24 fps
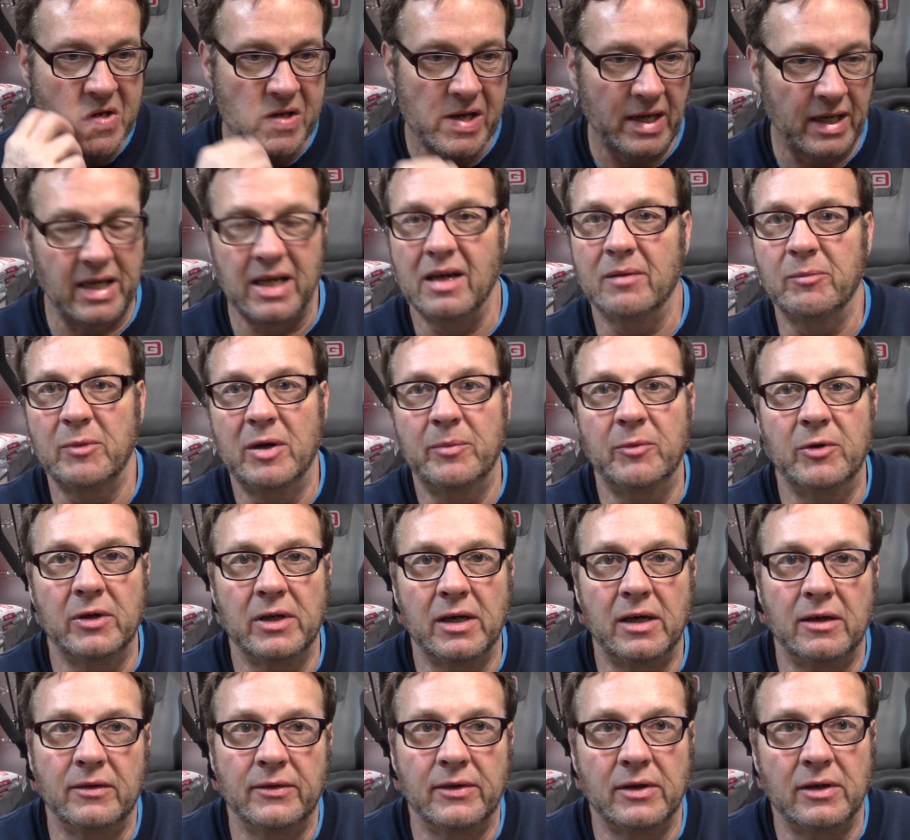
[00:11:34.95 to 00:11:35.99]
I can't remember
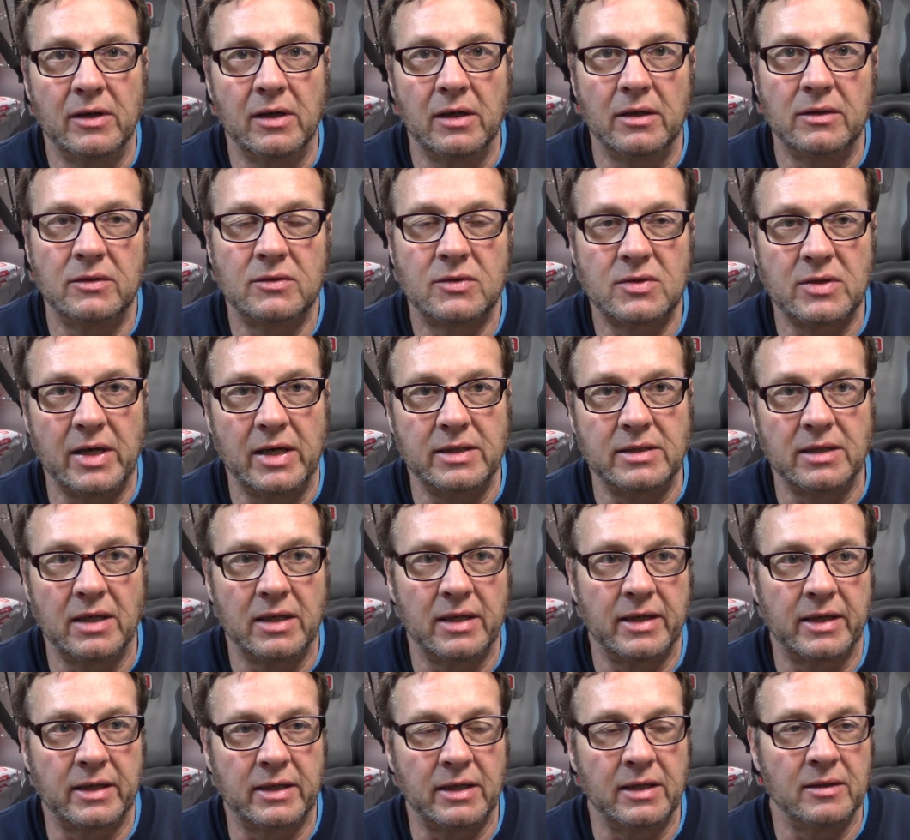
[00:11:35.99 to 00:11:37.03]
now the size I
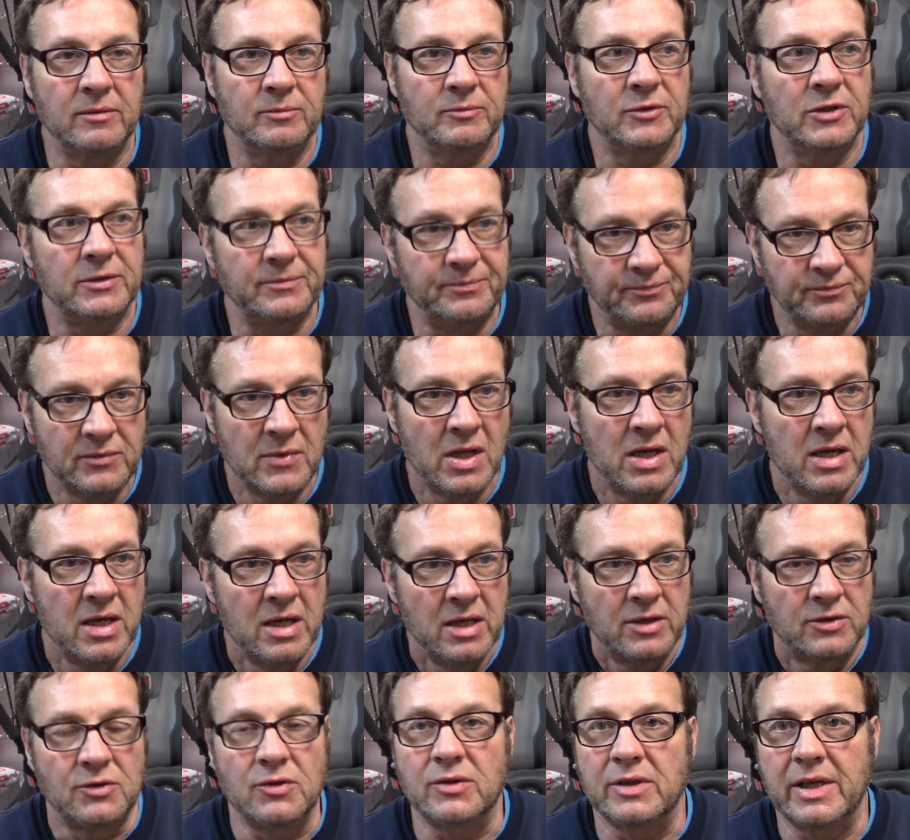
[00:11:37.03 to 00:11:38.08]
like getting, but
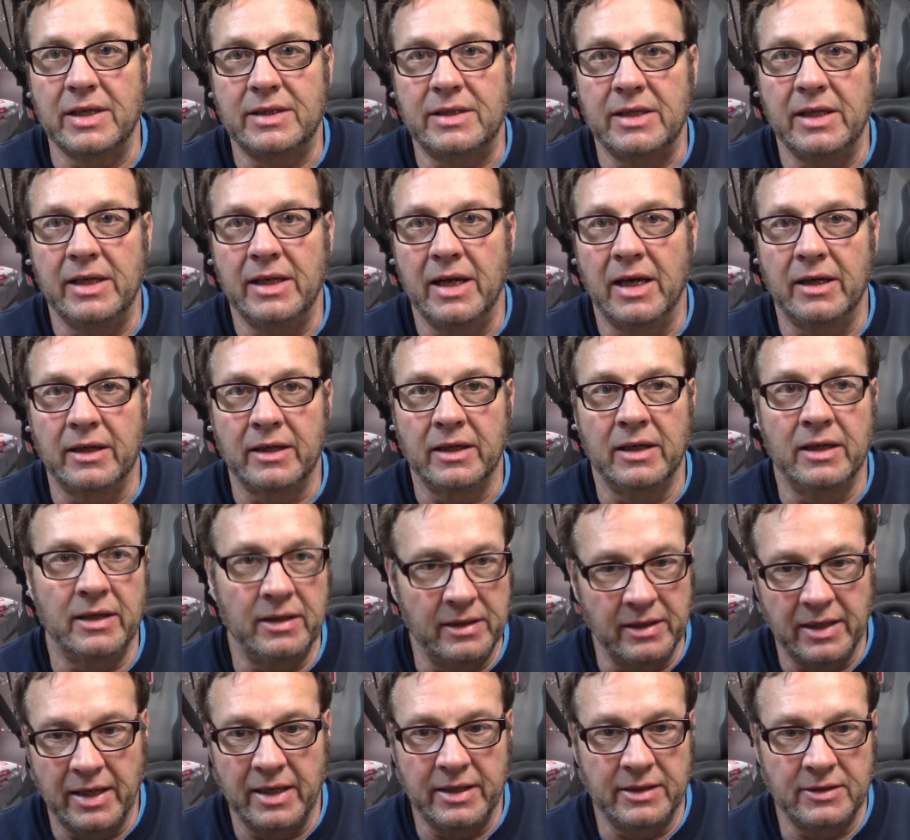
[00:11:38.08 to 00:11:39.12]
as soon as I see it, I'll get
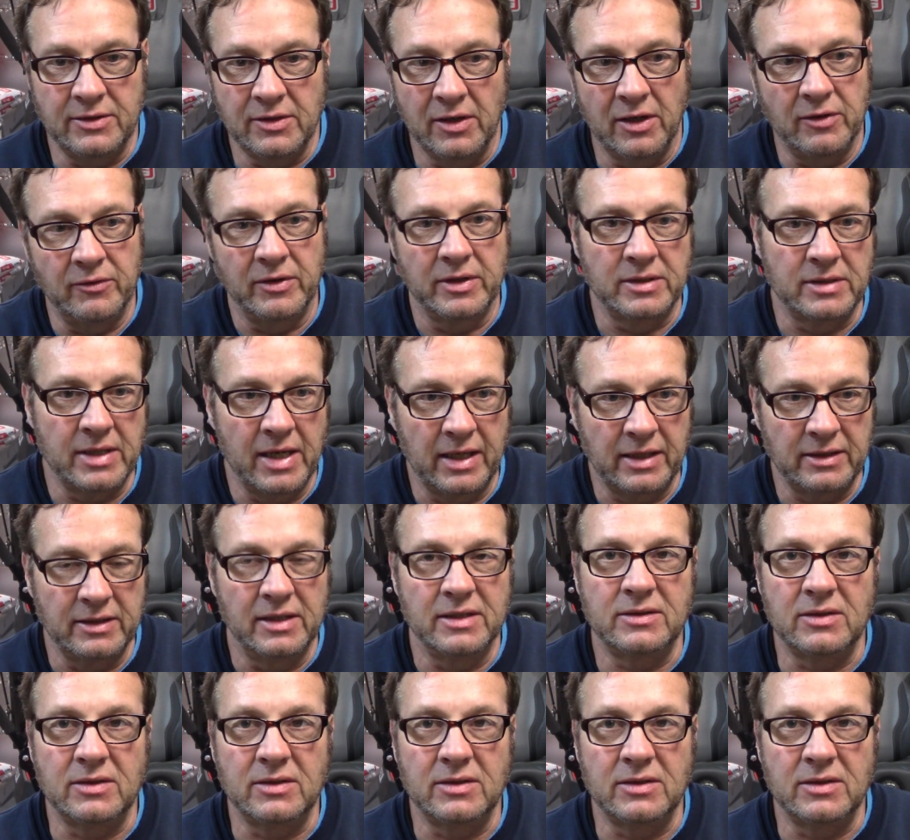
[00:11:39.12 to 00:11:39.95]
it, and I know exactly.